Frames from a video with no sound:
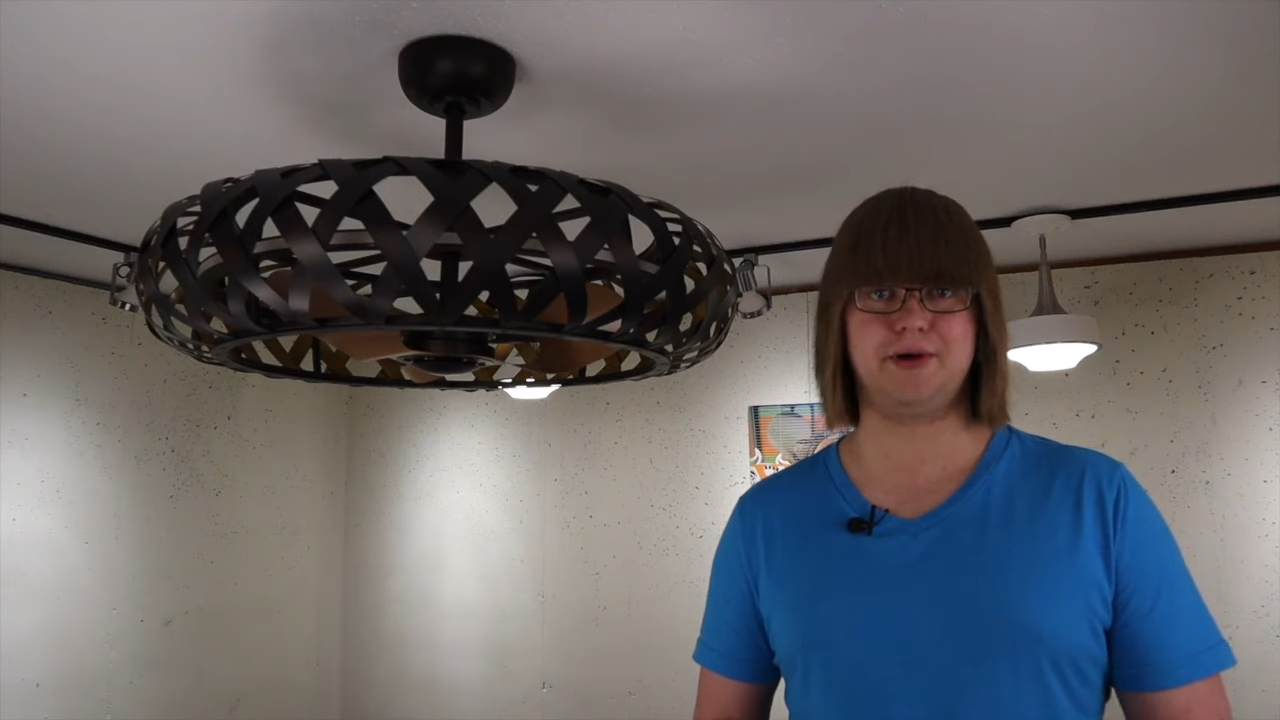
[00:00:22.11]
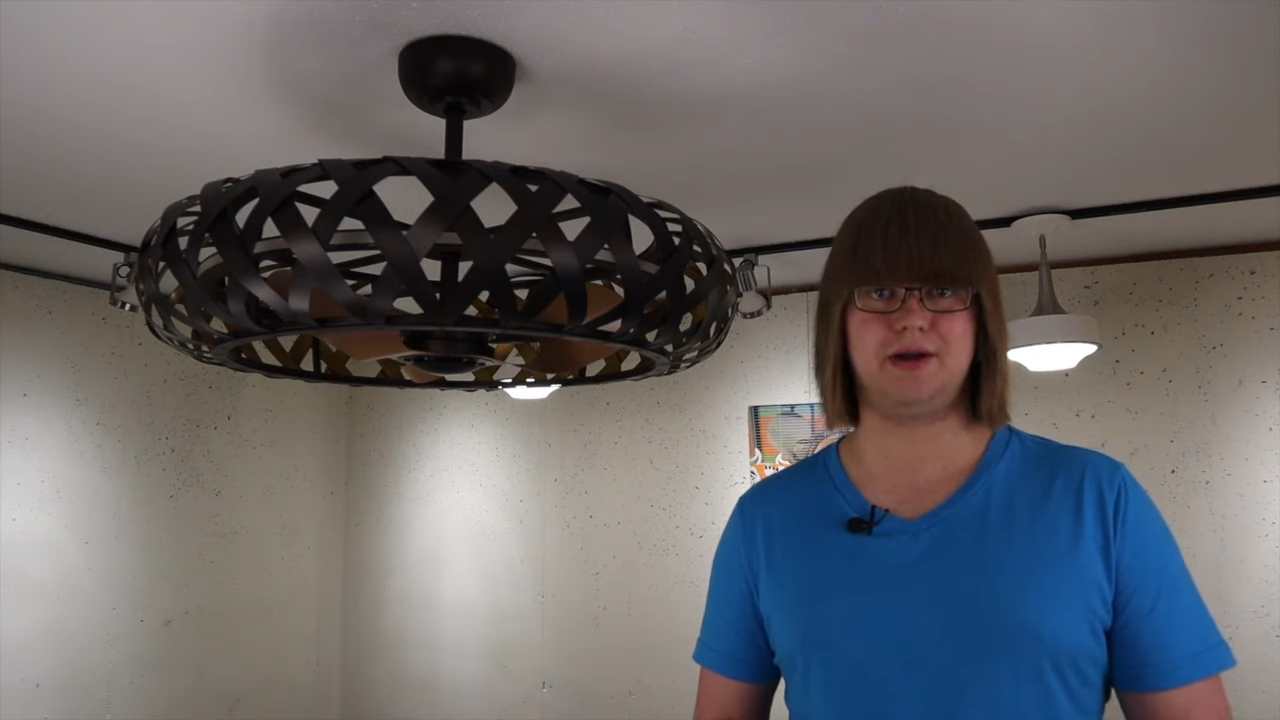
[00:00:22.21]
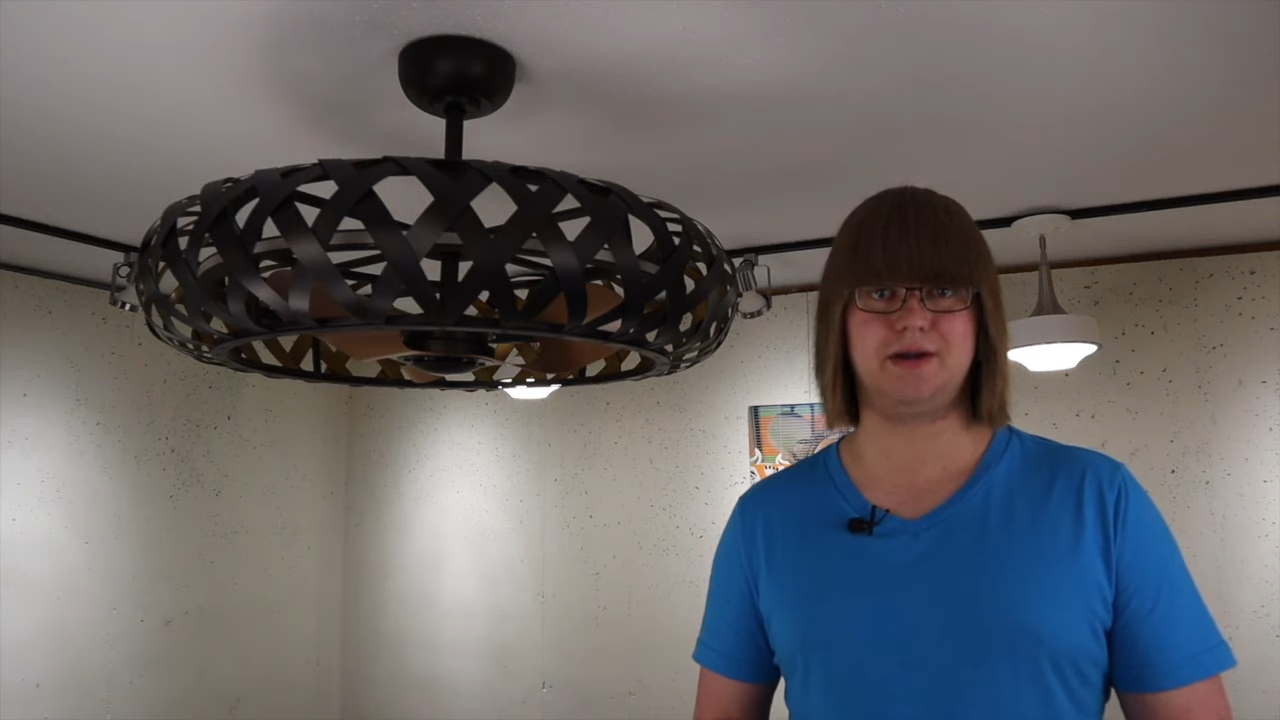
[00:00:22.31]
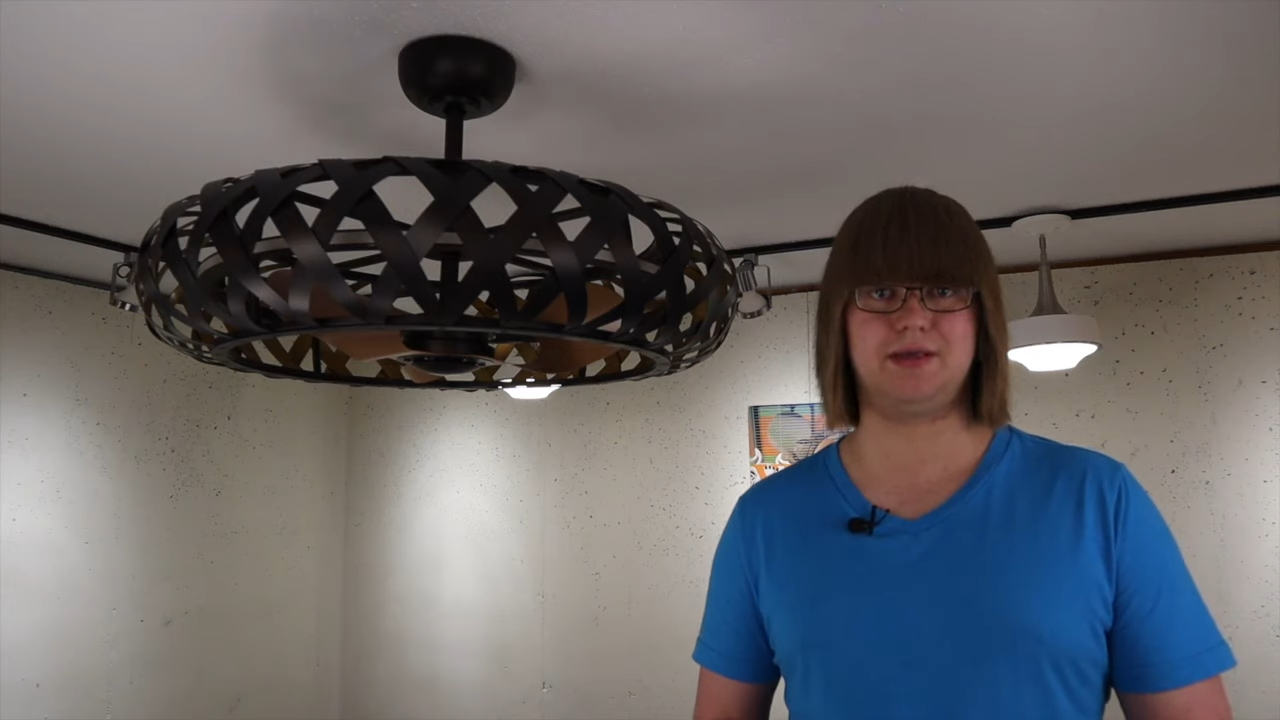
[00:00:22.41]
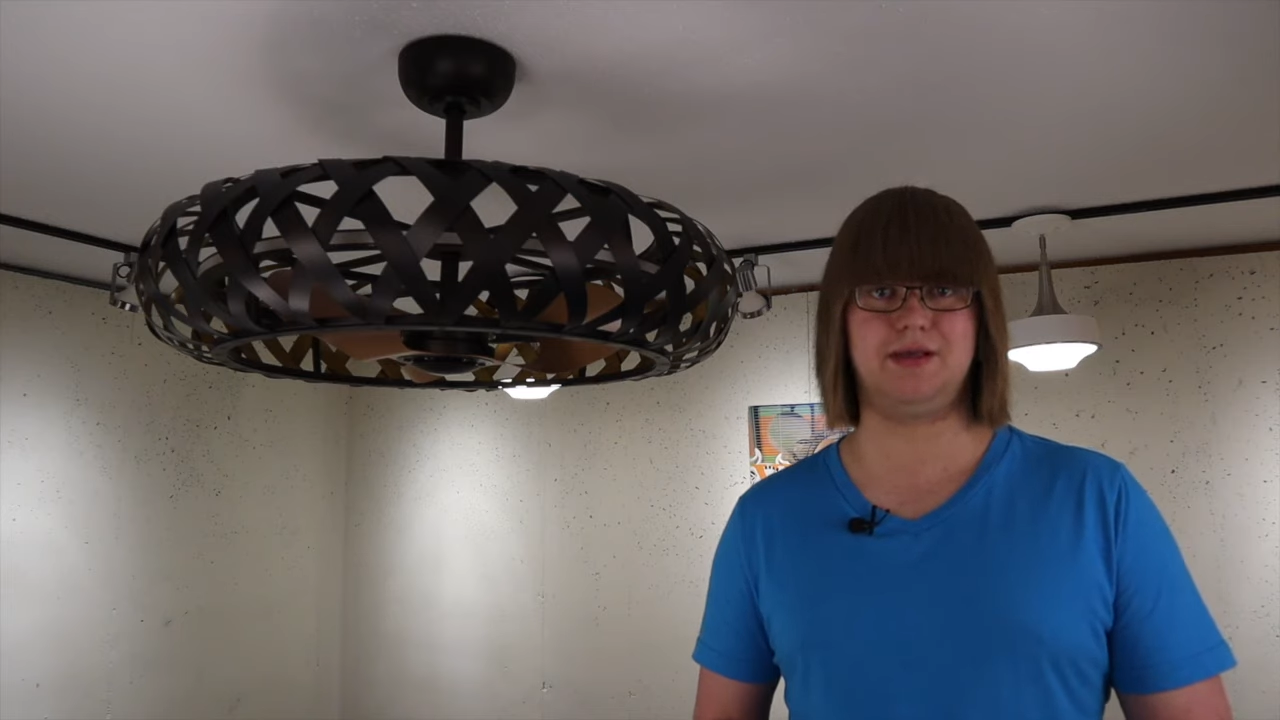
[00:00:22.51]

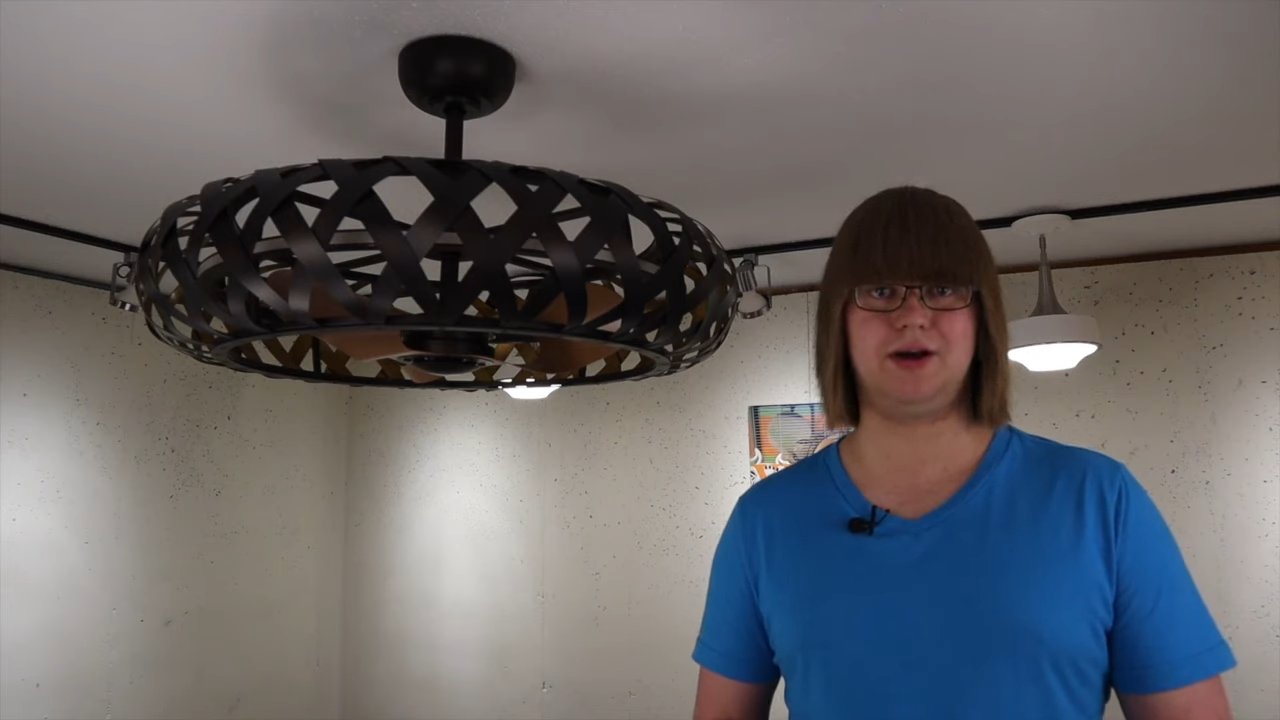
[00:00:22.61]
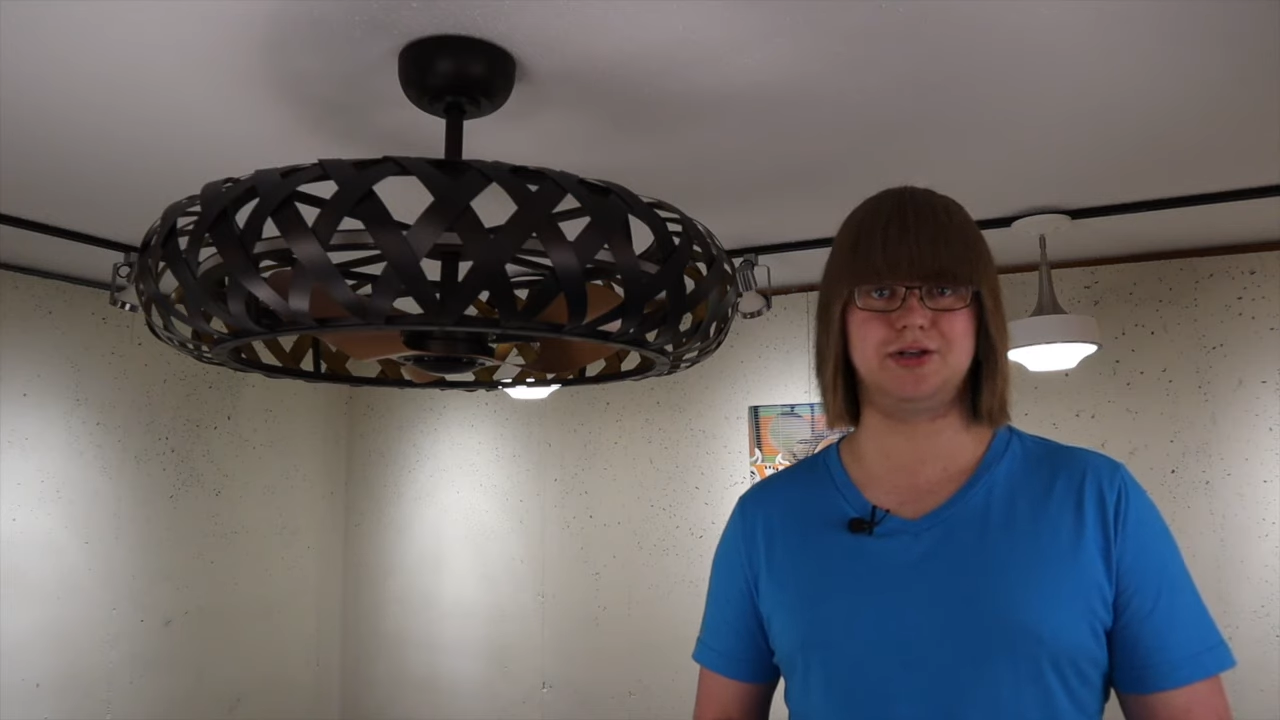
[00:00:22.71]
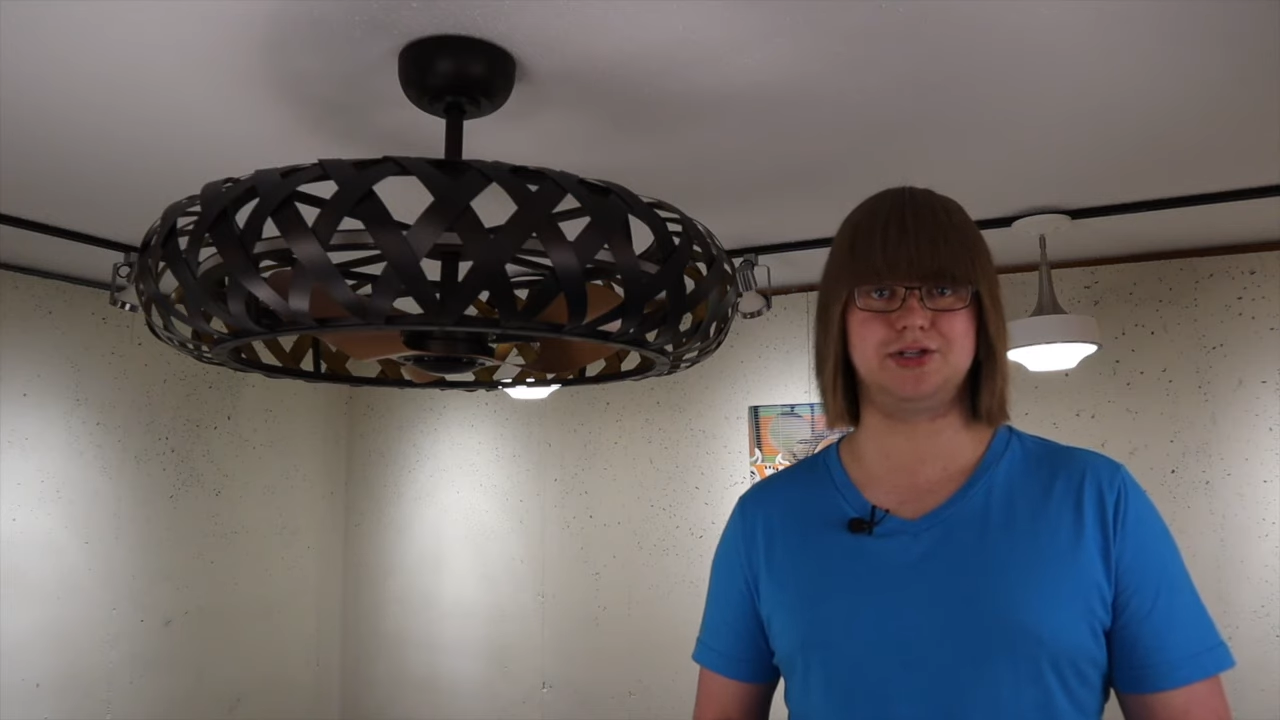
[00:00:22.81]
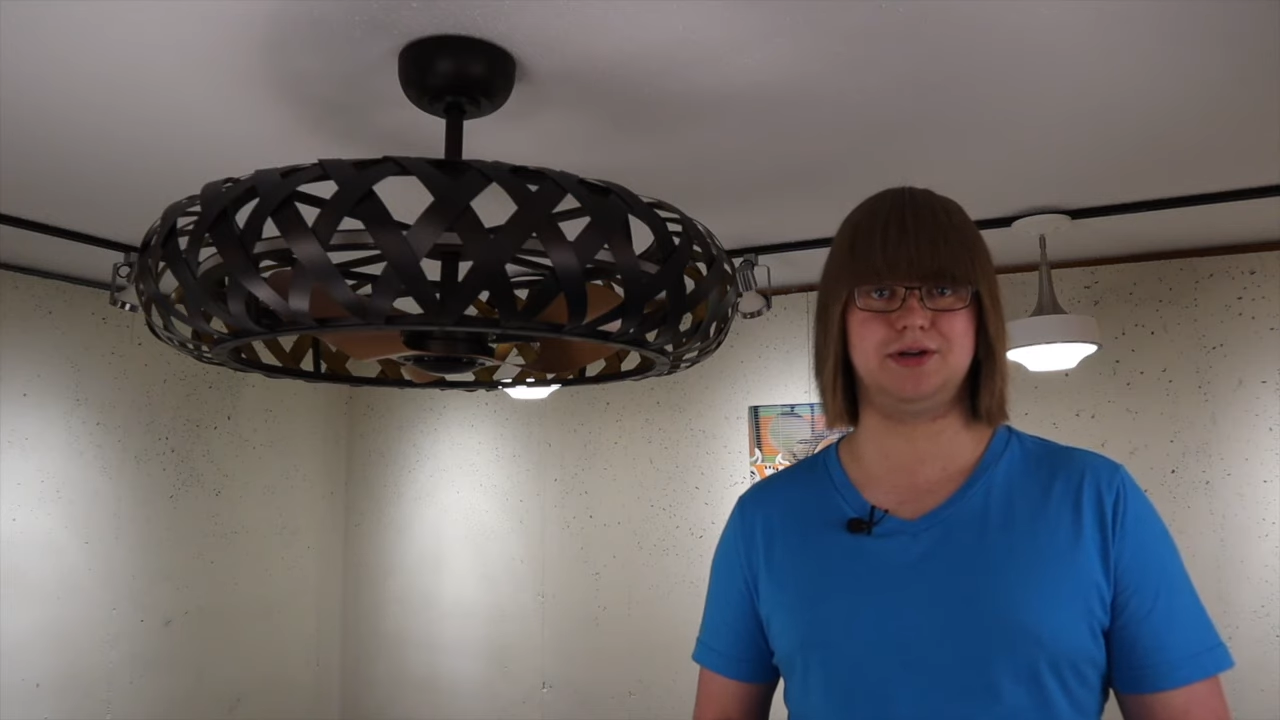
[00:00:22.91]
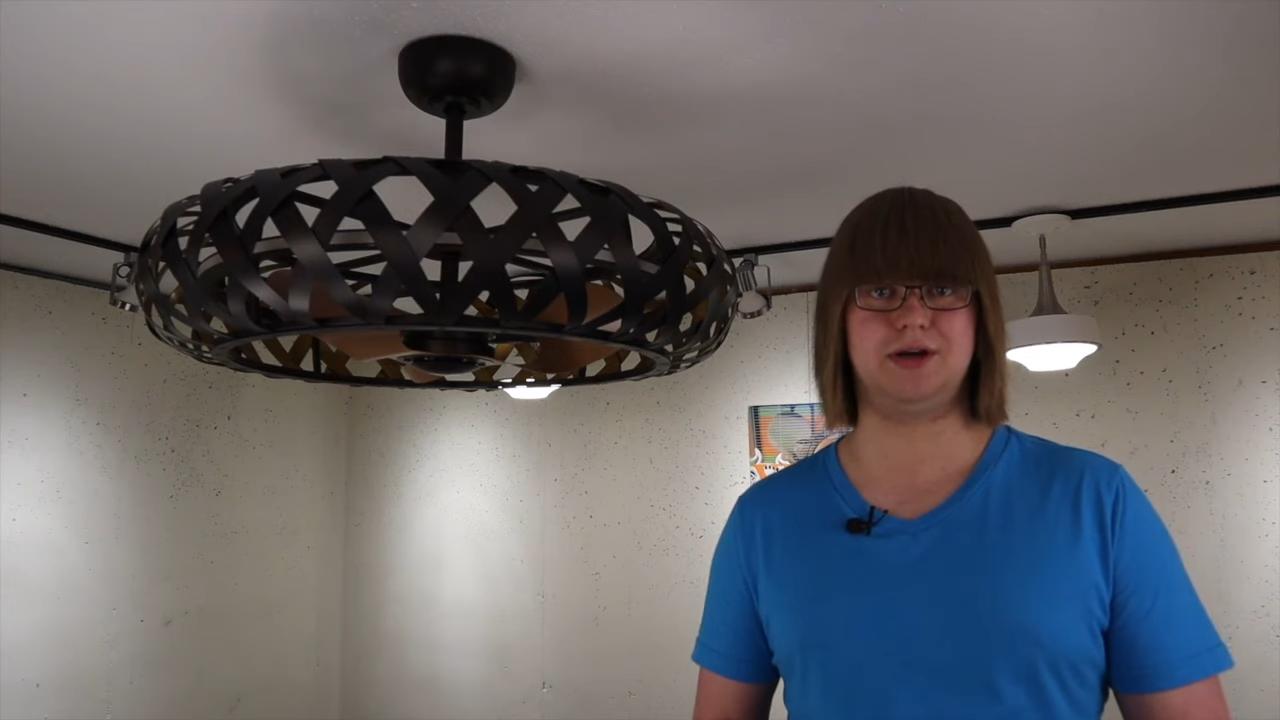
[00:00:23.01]
products launched